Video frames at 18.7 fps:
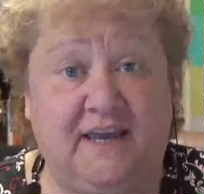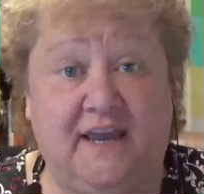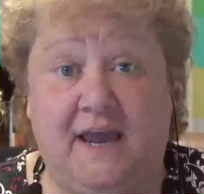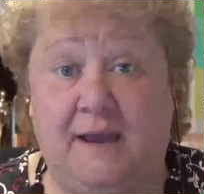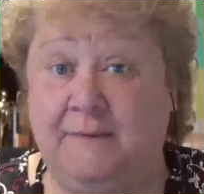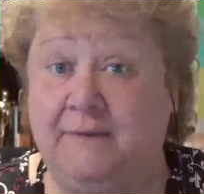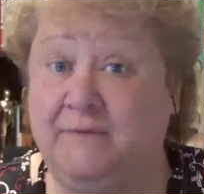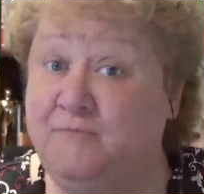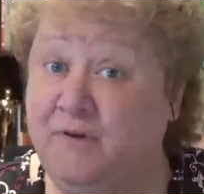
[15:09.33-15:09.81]
I
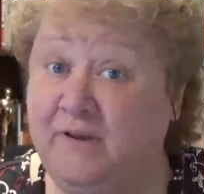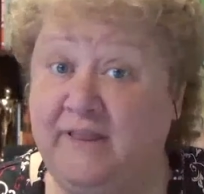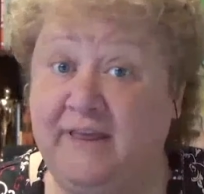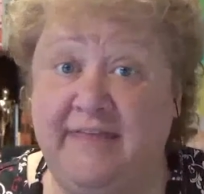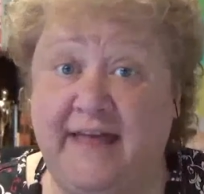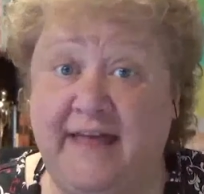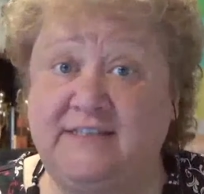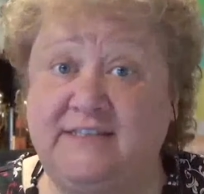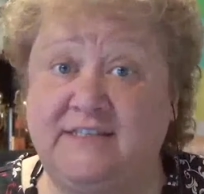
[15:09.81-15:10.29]
mean, really,
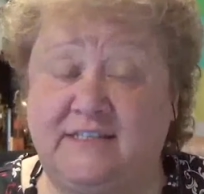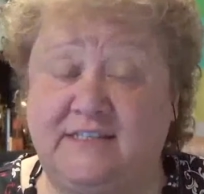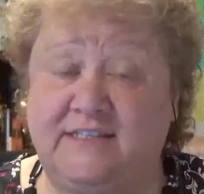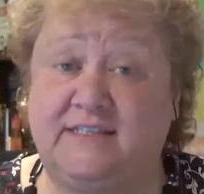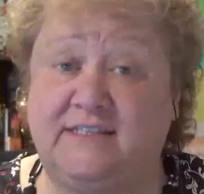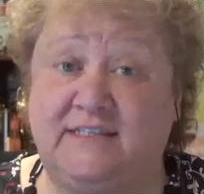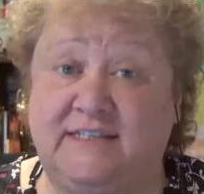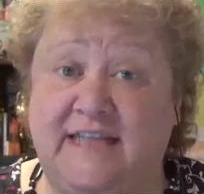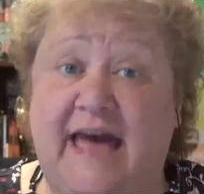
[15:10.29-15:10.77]
that
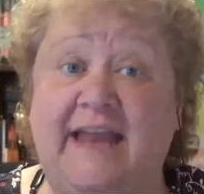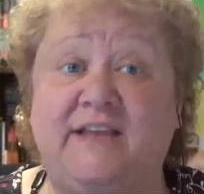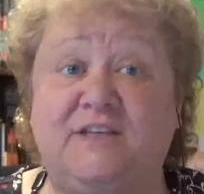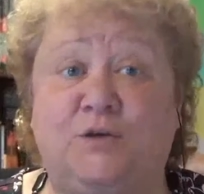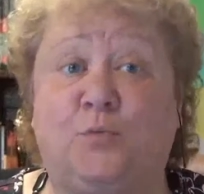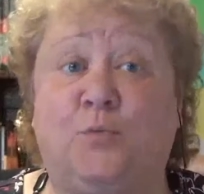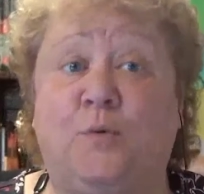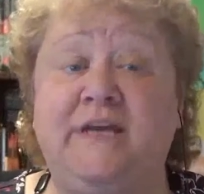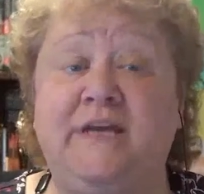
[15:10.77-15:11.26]
is
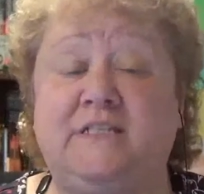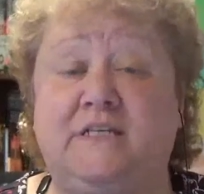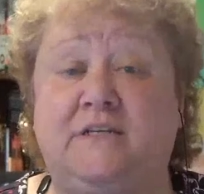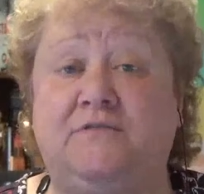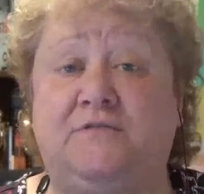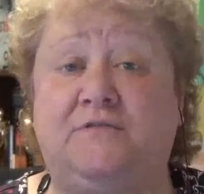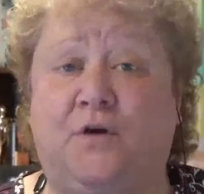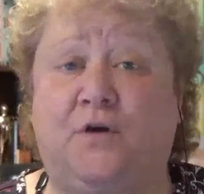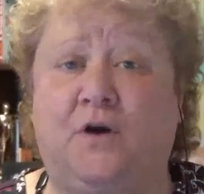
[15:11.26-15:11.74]
a reason
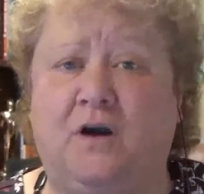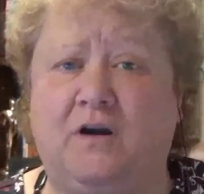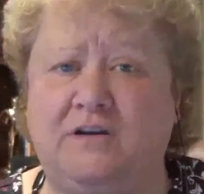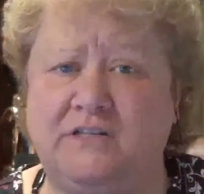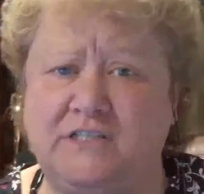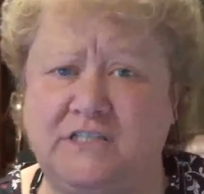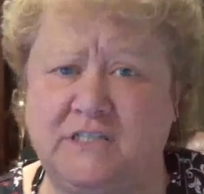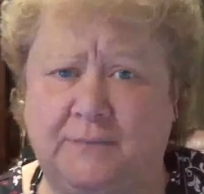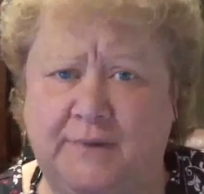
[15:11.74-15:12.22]
for
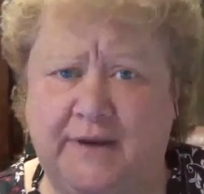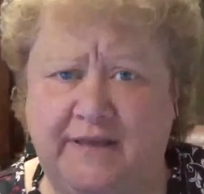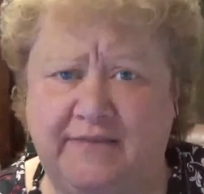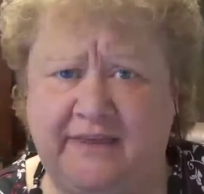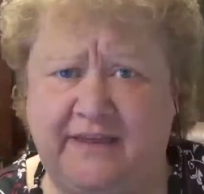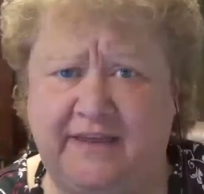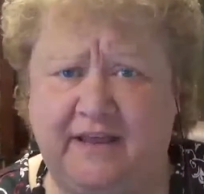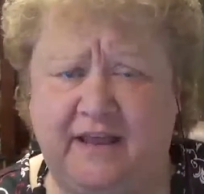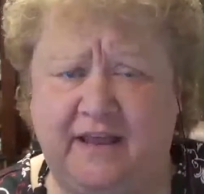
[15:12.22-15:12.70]
somebody
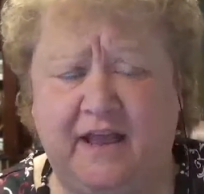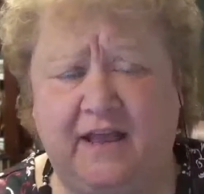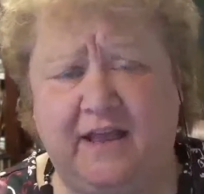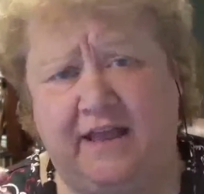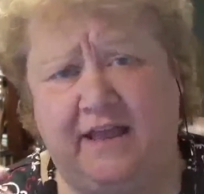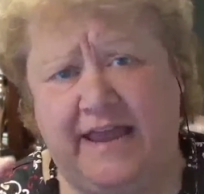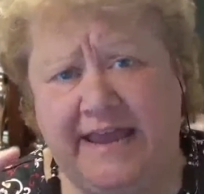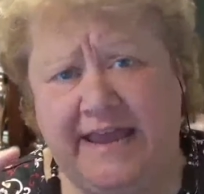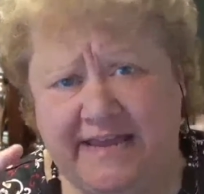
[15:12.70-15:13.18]

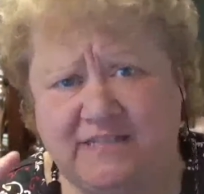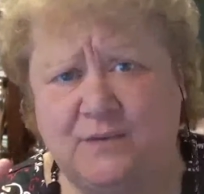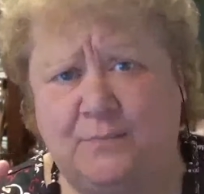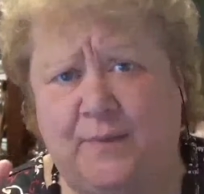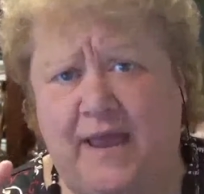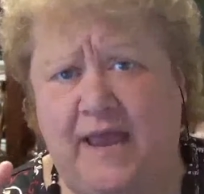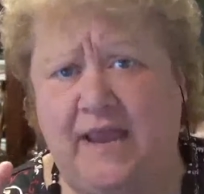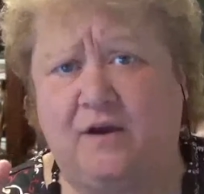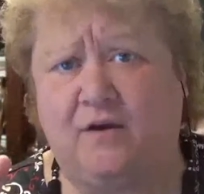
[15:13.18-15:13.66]
that is a
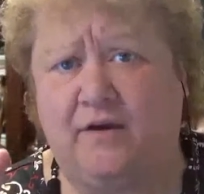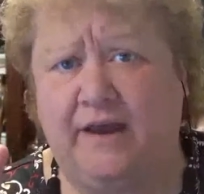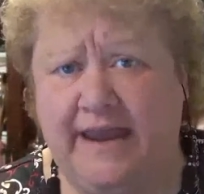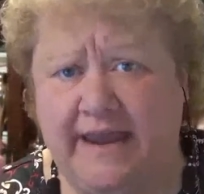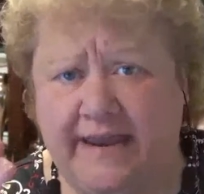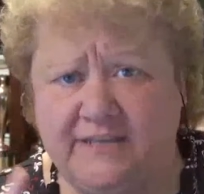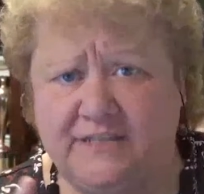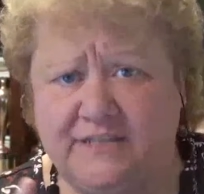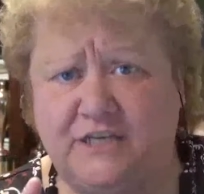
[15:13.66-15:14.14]
biker
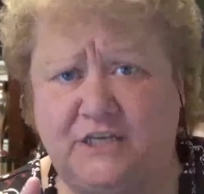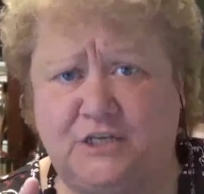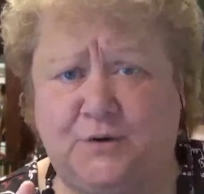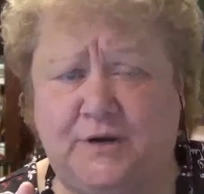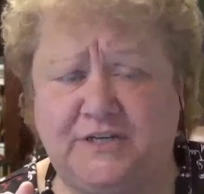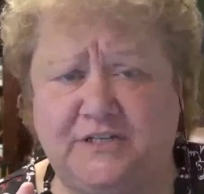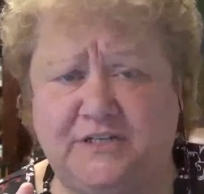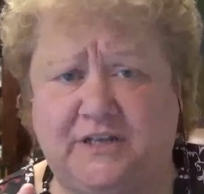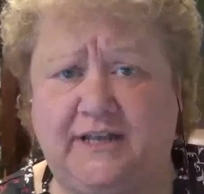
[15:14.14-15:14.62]
in a
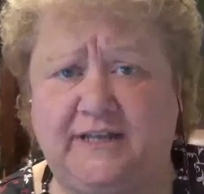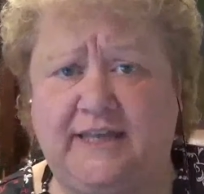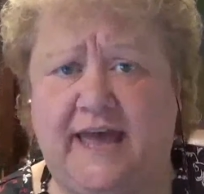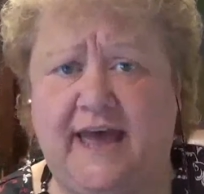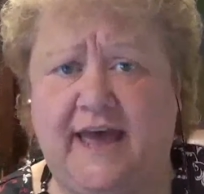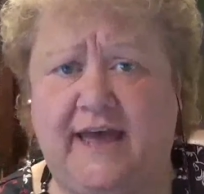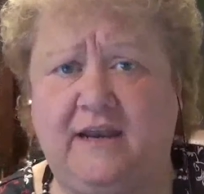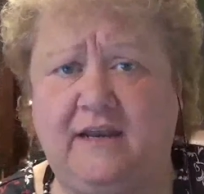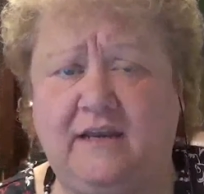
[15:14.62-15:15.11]
situation like
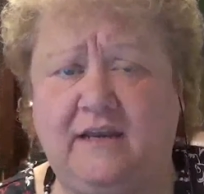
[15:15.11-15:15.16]
that